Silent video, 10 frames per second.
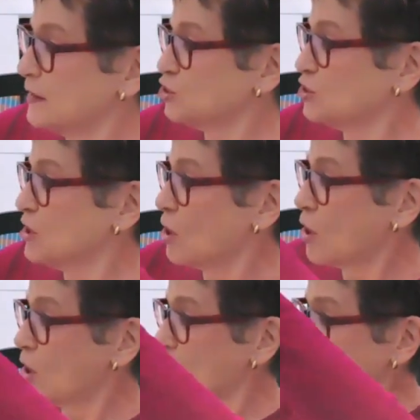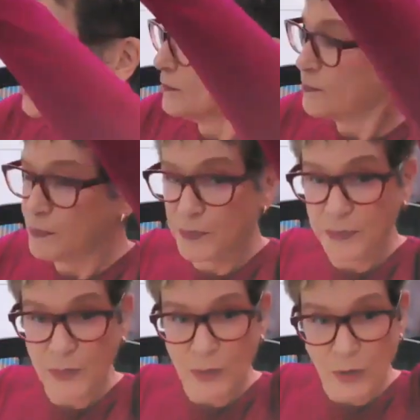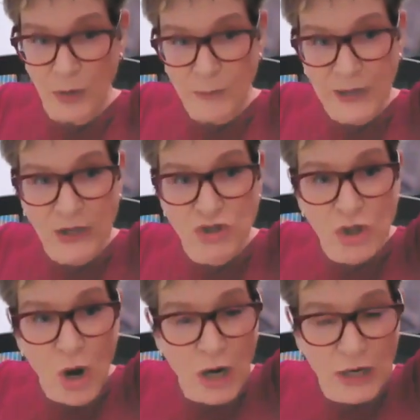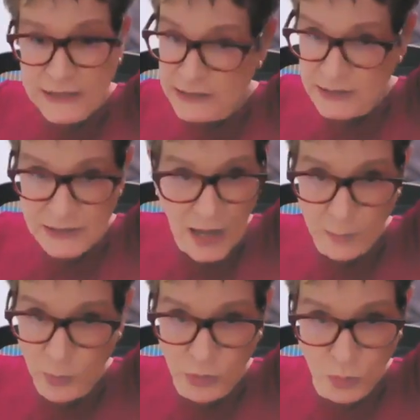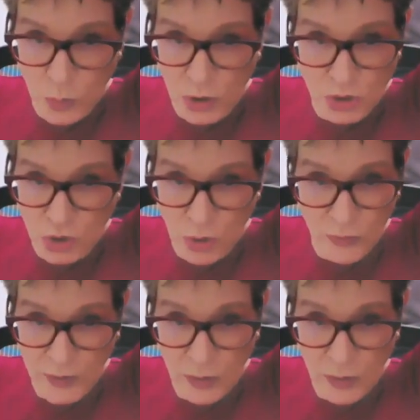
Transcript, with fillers: This is the art because the artist does not put the words on